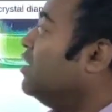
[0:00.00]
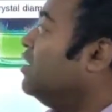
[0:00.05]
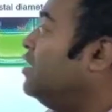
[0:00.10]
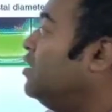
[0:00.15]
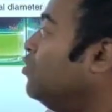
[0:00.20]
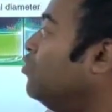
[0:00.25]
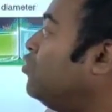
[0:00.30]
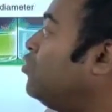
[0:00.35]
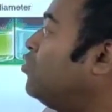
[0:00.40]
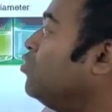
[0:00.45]

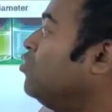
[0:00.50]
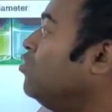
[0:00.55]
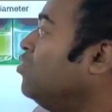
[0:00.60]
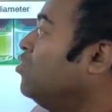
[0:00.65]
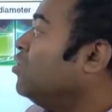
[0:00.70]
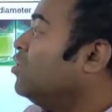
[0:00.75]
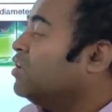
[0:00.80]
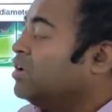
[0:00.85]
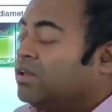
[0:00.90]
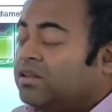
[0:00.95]
due
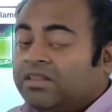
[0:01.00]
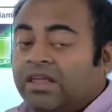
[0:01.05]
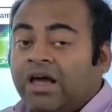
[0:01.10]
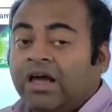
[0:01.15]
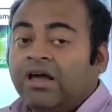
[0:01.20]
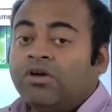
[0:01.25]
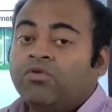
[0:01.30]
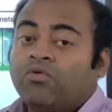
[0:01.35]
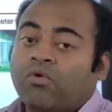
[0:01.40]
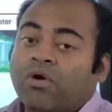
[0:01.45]
to
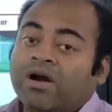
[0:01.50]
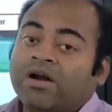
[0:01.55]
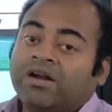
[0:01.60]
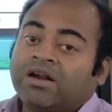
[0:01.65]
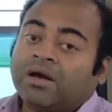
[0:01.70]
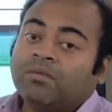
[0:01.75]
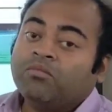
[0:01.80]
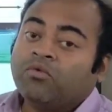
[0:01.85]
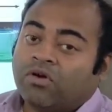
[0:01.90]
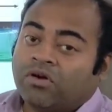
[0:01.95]
the
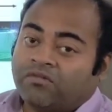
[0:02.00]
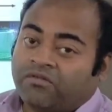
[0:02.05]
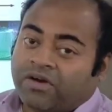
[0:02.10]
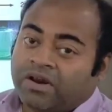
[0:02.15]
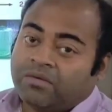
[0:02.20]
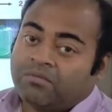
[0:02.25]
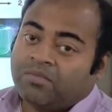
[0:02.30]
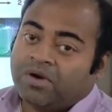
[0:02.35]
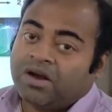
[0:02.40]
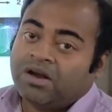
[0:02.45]
quantum
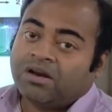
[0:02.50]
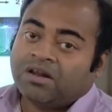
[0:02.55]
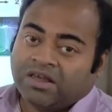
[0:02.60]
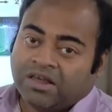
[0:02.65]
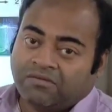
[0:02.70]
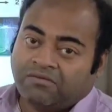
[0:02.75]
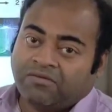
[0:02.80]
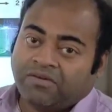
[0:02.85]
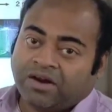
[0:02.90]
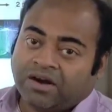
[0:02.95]

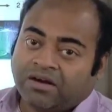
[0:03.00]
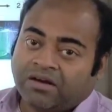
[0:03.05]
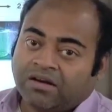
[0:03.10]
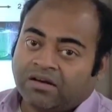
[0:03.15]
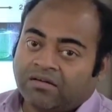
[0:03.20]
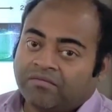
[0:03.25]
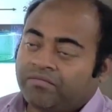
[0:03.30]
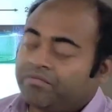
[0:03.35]
confinement effect,